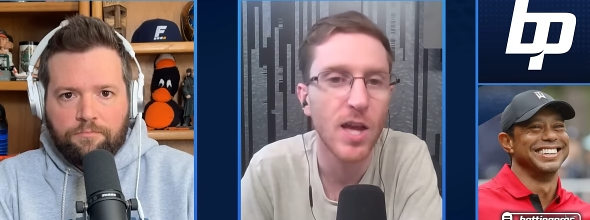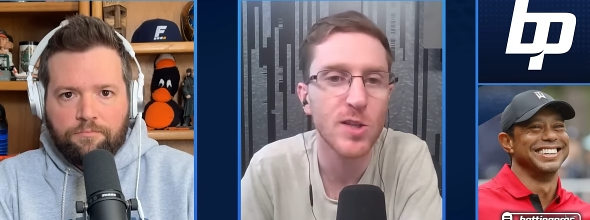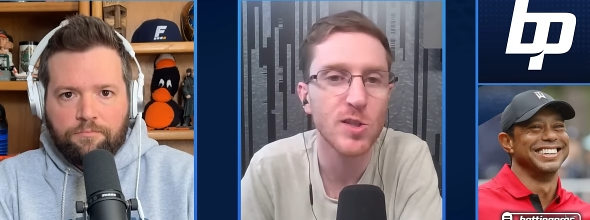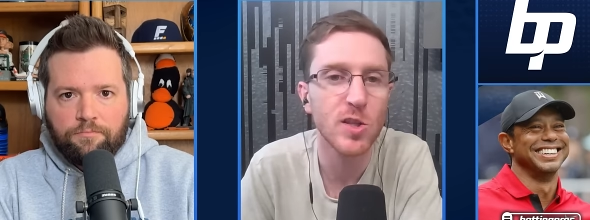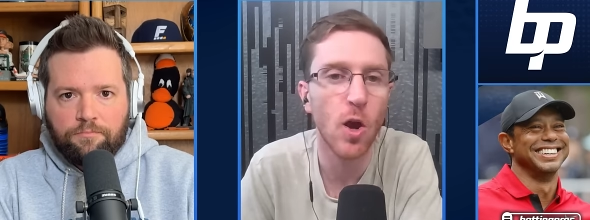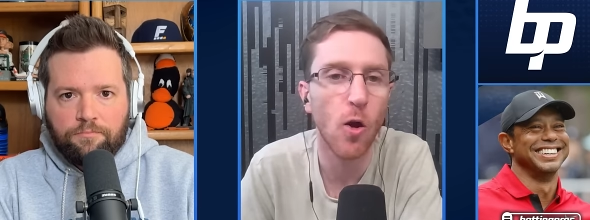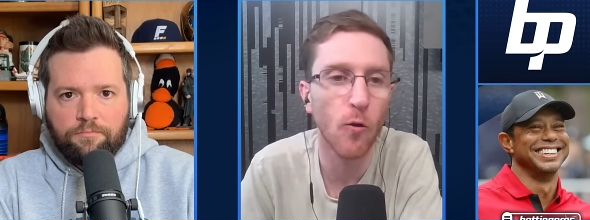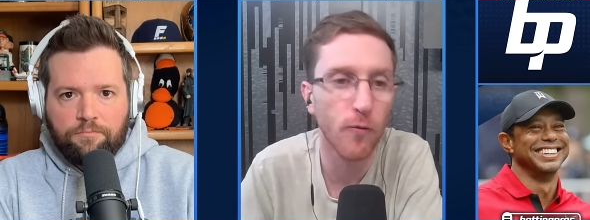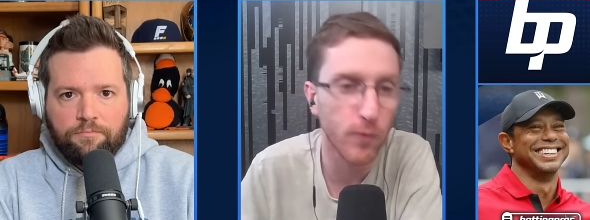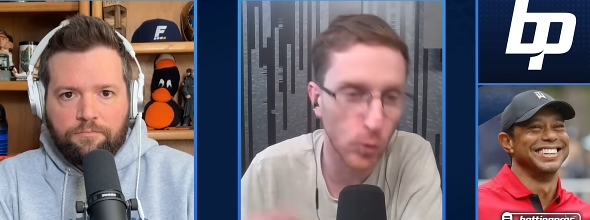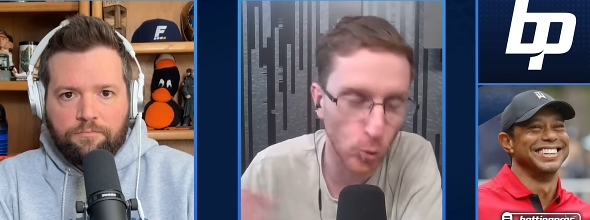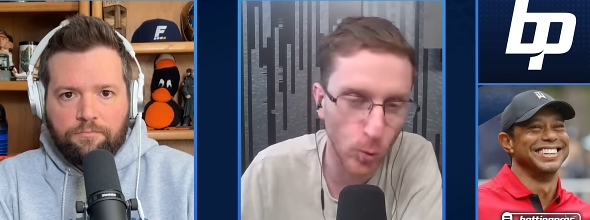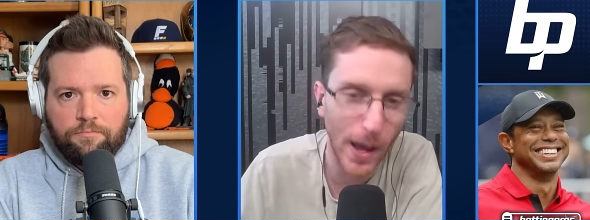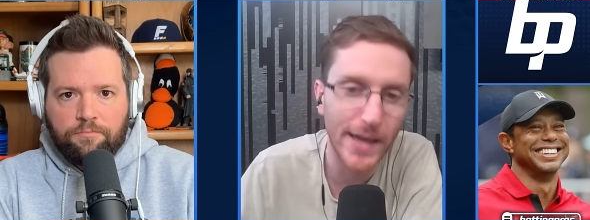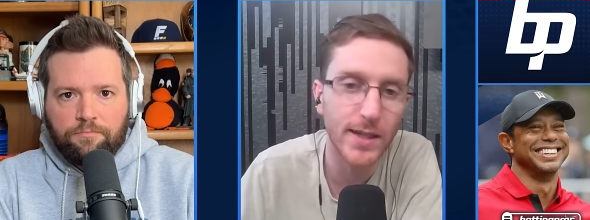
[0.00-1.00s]
Speaker 1: So
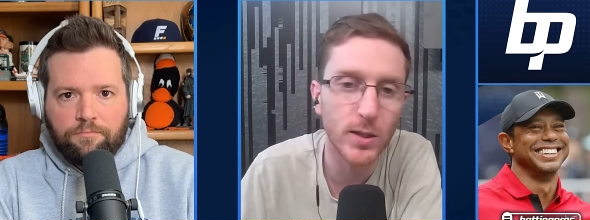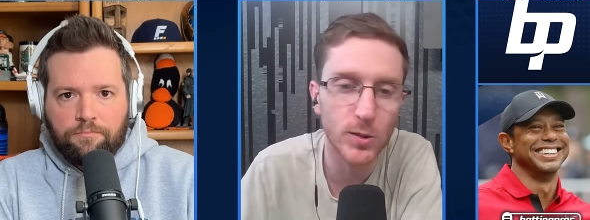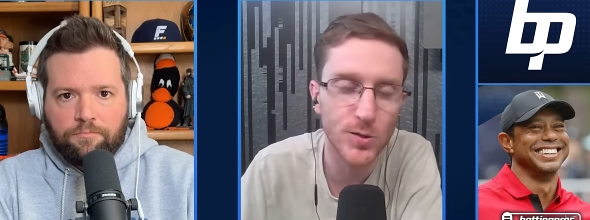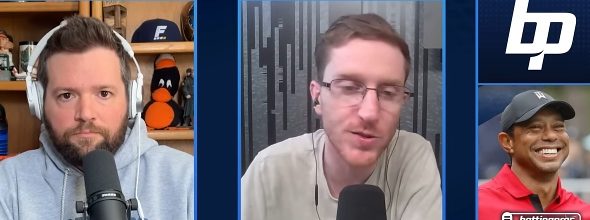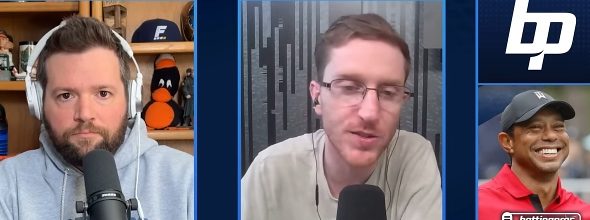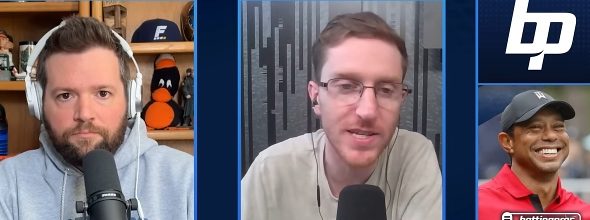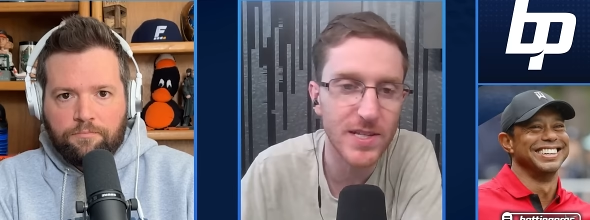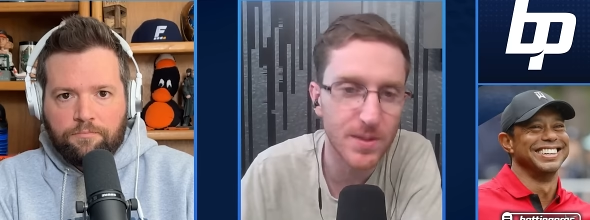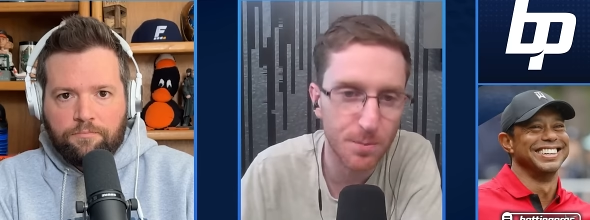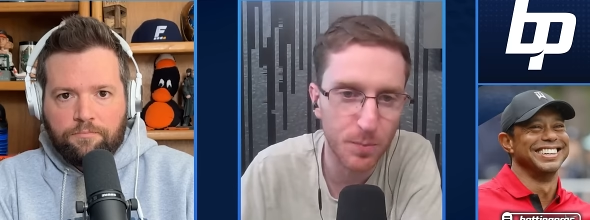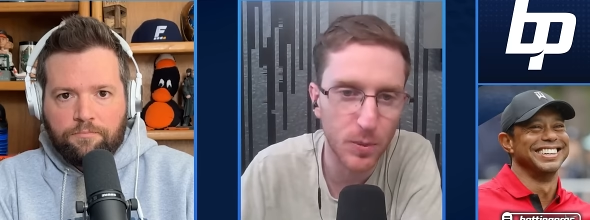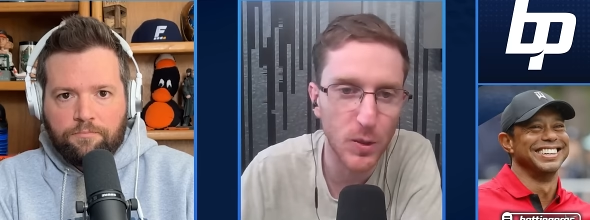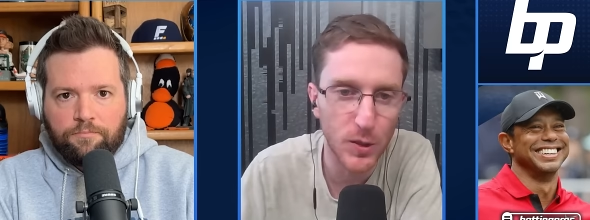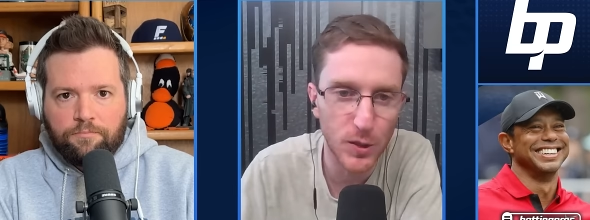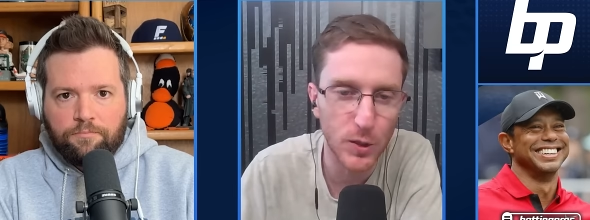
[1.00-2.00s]
for regular season
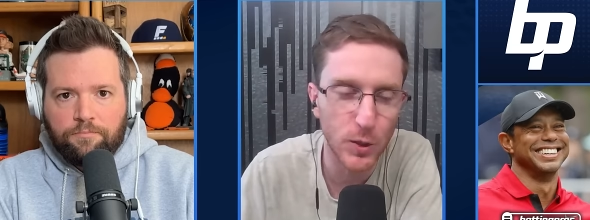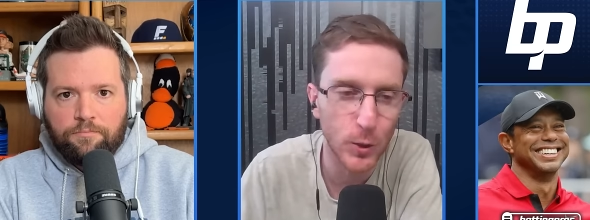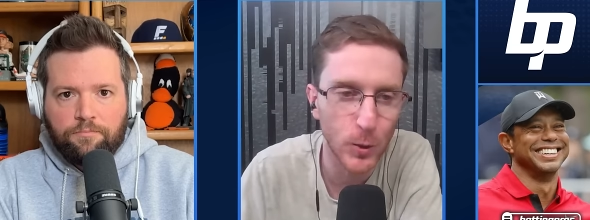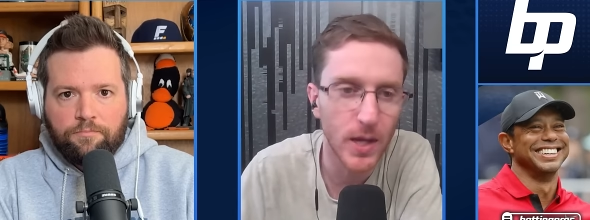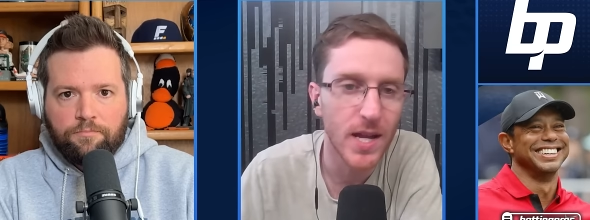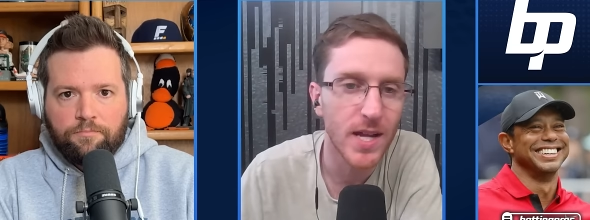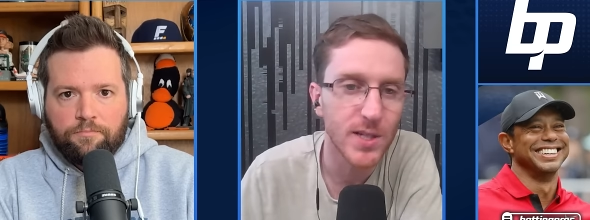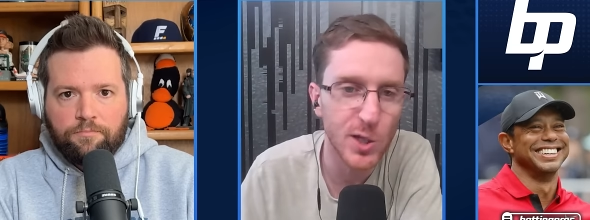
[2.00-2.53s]
Purdue